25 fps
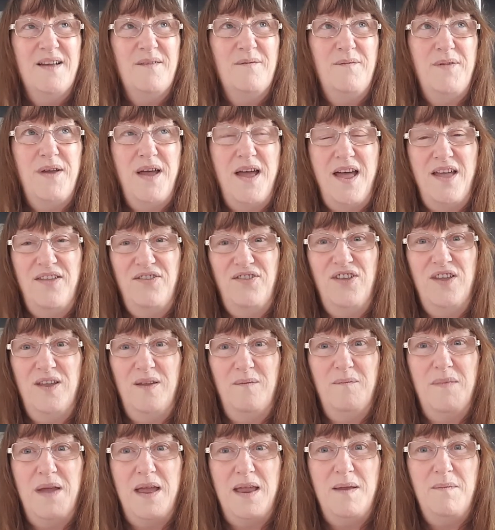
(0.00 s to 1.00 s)
But I
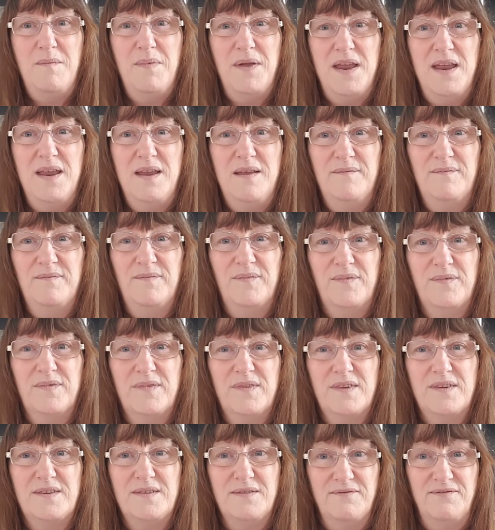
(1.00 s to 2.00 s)
think maybe
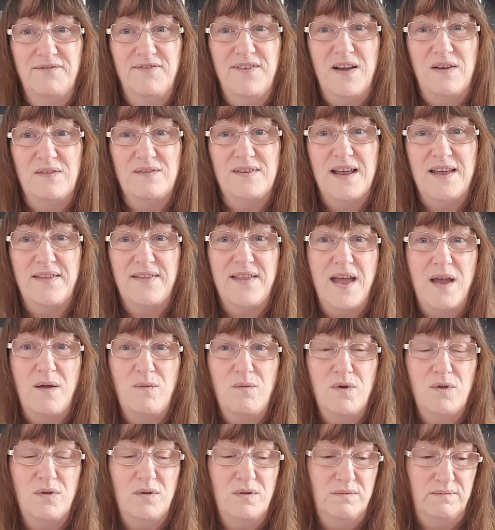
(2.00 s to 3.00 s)
some felt down there
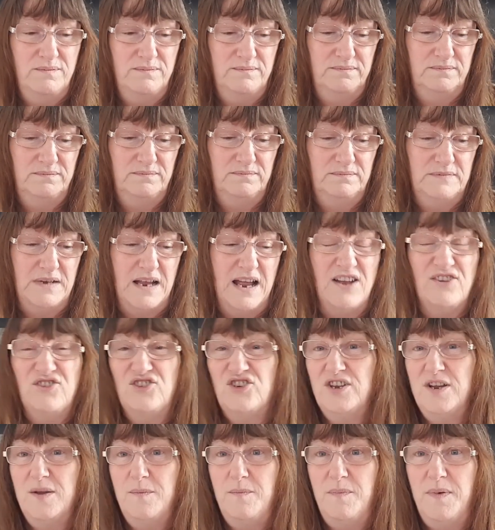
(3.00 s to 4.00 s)
will
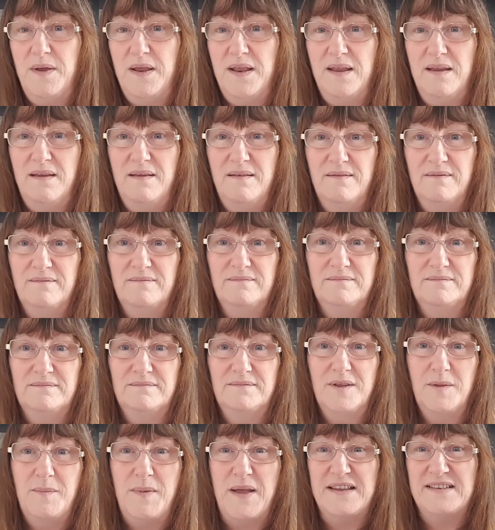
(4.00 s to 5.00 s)
actually be
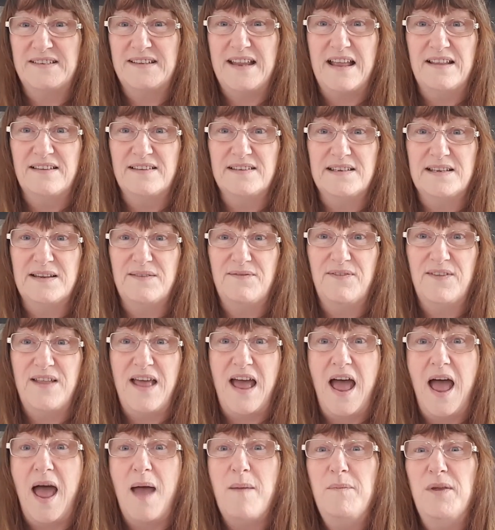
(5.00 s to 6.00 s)
the best answer for
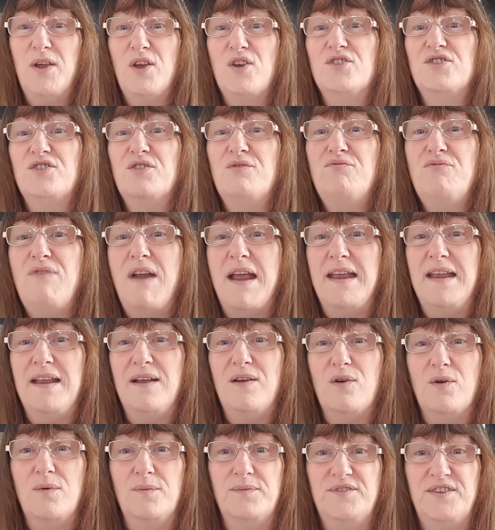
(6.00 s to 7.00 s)
that. And because the rain
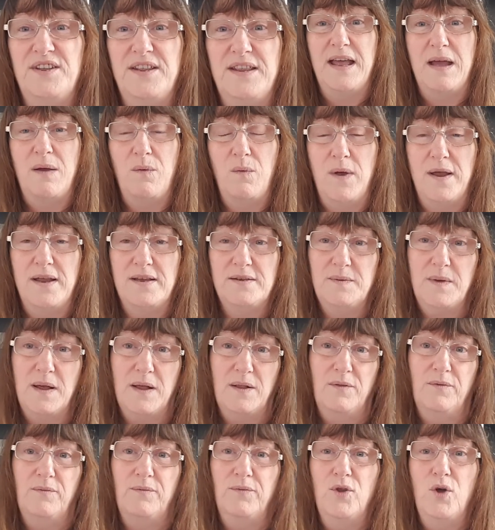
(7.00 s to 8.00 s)
comes that way as
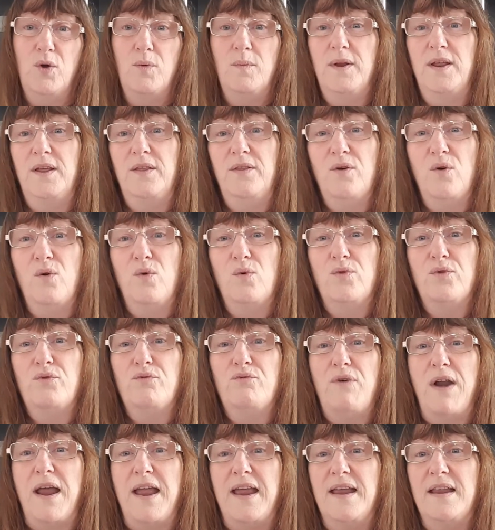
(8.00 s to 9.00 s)
well, normally all the
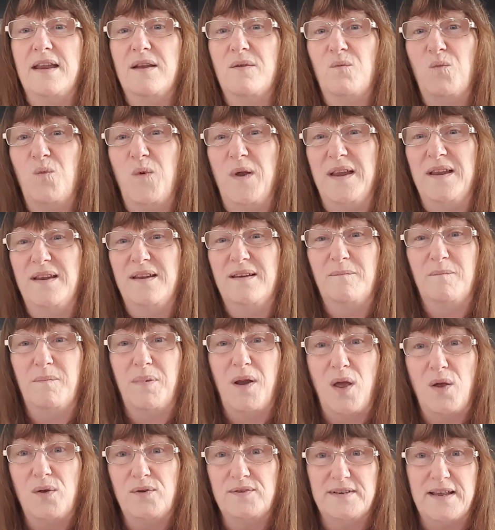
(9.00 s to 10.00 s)
rain and wind
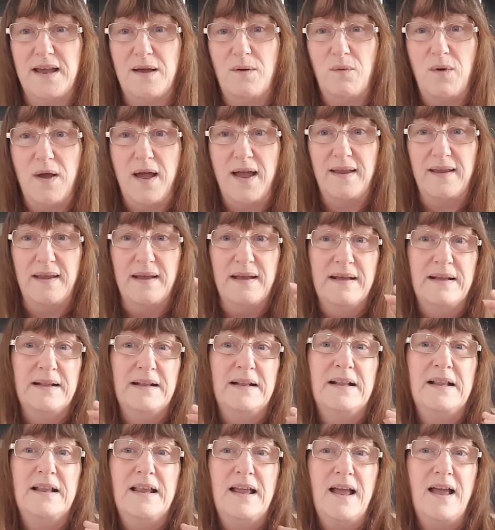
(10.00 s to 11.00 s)
blows that way,
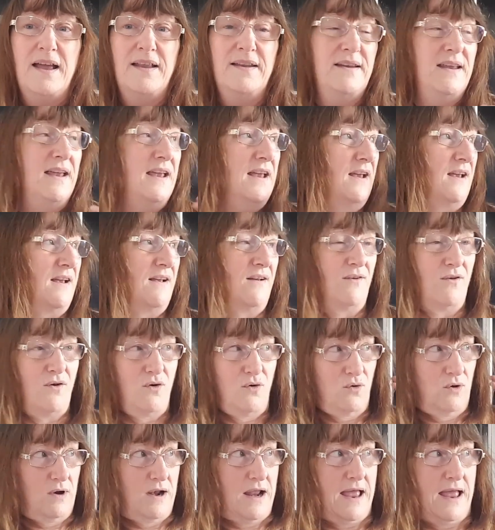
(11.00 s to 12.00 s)
and it
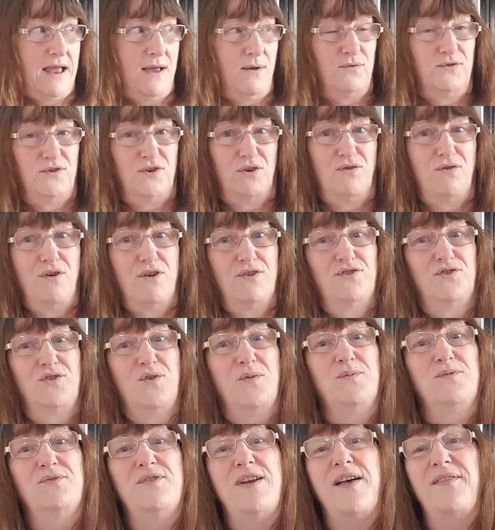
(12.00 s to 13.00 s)
all house across
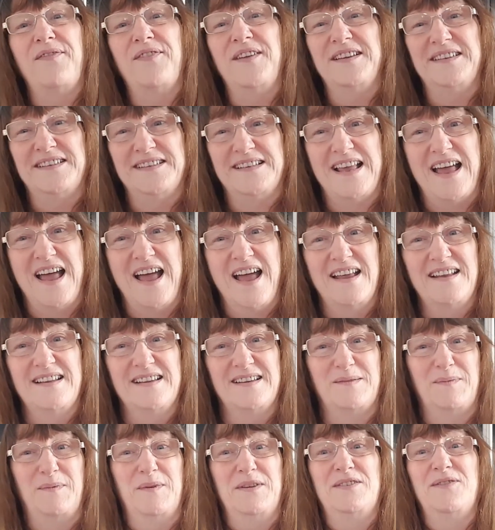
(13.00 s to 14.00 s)
comes around this side.
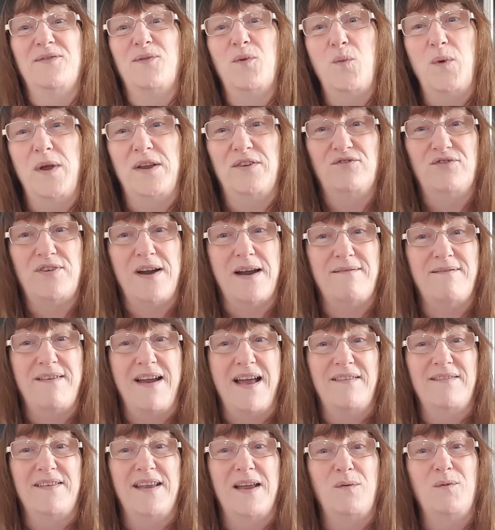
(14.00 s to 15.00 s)
There's a bit of a wind trap
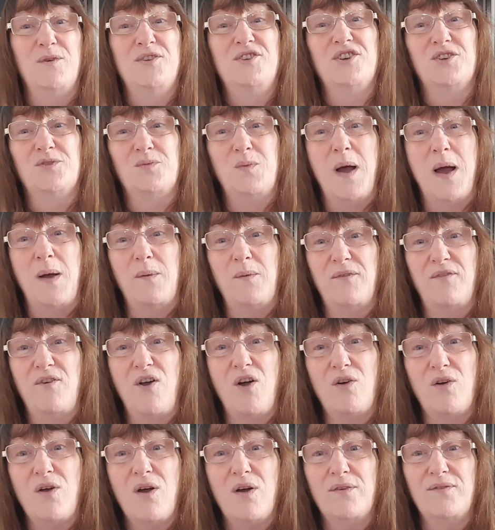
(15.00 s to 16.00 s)
around here, which is why we've
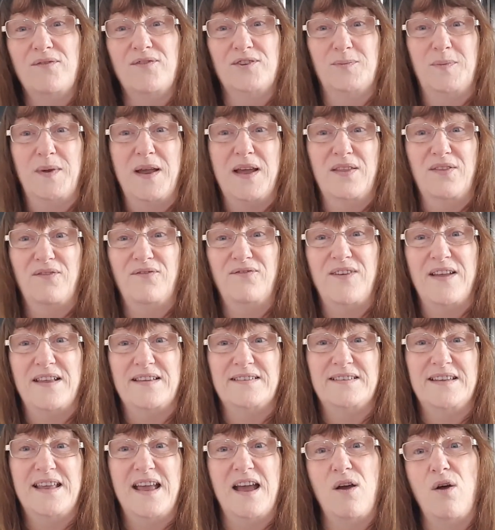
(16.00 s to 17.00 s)
got conifers behind the
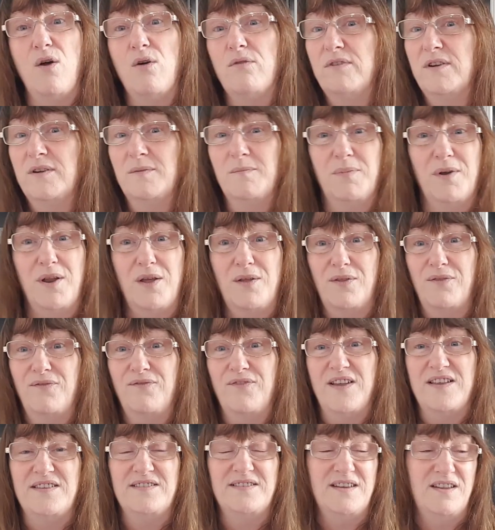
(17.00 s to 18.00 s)
fence there, or it'd blow the
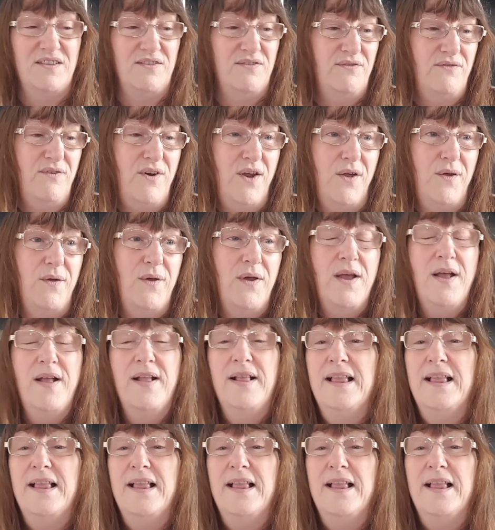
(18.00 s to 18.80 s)
fencing through.